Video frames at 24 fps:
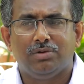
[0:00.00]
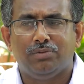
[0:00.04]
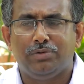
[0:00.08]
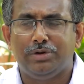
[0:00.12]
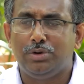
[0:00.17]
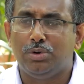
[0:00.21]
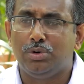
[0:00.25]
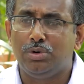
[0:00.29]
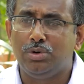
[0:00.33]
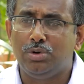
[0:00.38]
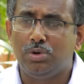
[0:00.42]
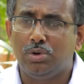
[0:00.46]
We
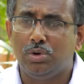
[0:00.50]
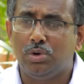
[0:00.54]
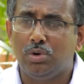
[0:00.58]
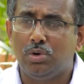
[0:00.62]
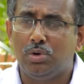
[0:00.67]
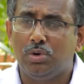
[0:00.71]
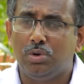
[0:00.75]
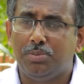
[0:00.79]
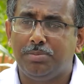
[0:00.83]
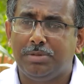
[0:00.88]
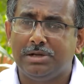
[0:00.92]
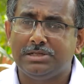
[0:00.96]
don't
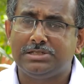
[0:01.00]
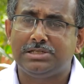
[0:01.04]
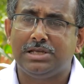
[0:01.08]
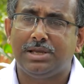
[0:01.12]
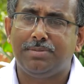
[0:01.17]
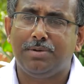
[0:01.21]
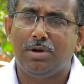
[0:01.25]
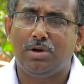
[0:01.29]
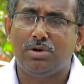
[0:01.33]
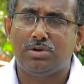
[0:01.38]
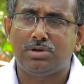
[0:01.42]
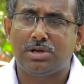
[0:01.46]
know much
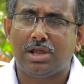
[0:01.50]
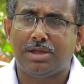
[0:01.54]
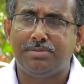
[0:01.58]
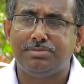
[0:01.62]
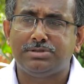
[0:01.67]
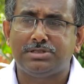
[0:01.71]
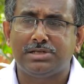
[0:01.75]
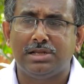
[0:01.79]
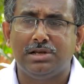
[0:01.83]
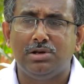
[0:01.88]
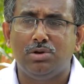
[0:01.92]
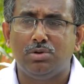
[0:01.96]
about, I'm
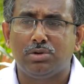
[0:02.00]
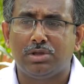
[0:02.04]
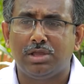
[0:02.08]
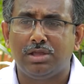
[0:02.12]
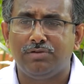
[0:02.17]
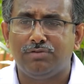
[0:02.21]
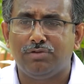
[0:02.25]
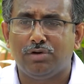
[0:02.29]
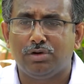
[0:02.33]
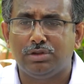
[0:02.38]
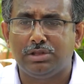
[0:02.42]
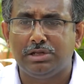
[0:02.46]
still
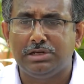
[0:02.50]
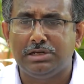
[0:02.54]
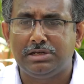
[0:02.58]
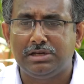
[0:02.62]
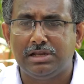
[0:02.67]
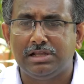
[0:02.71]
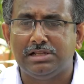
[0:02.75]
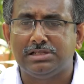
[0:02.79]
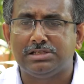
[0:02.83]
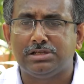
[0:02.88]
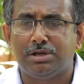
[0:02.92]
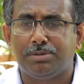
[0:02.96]
looking for the
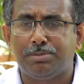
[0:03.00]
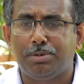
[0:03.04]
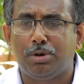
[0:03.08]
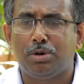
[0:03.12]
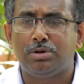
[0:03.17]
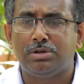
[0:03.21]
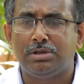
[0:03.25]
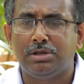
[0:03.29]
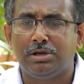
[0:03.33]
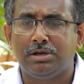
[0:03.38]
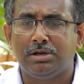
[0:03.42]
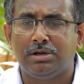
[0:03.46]
details
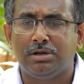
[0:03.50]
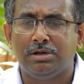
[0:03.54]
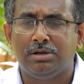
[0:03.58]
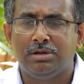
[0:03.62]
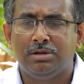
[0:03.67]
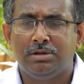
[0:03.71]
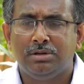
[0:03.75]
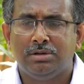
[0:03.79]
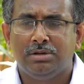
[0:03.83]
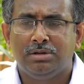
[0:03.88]
about the